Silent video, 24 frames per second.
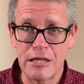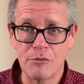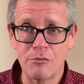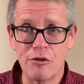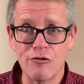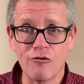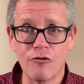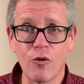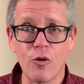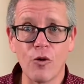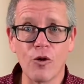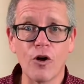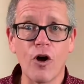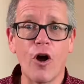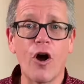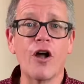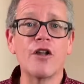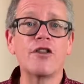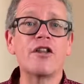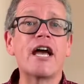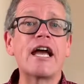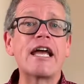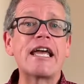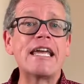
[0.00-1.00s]
before God,
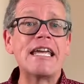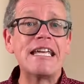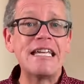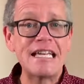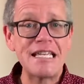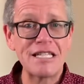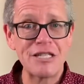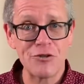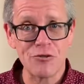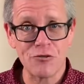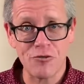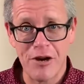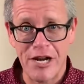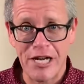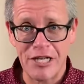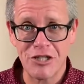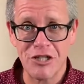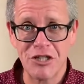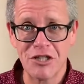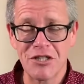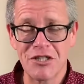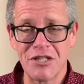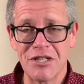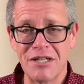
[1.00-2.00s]
that he has a
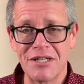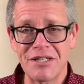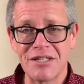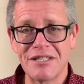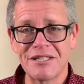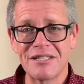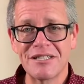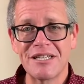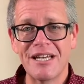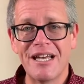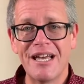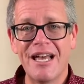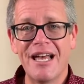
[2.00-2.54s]
righteousness.